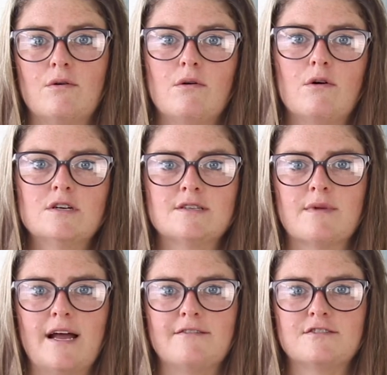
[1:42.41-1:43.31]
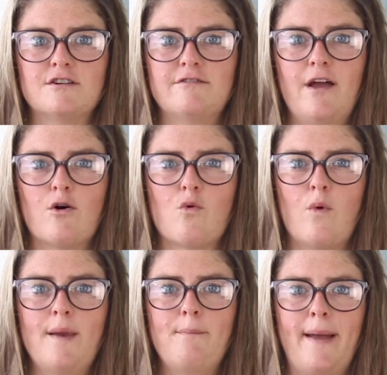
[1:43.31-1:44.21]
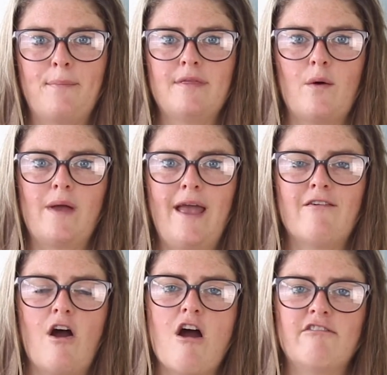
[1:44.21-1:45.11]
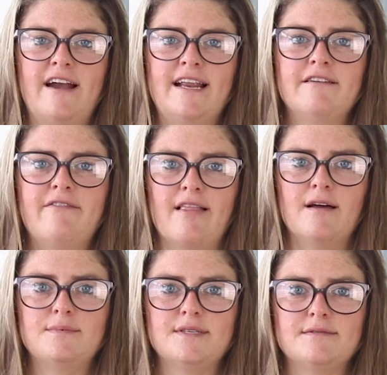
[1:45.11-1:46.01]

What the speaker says: or some kind of survey or white paper that we have already developed.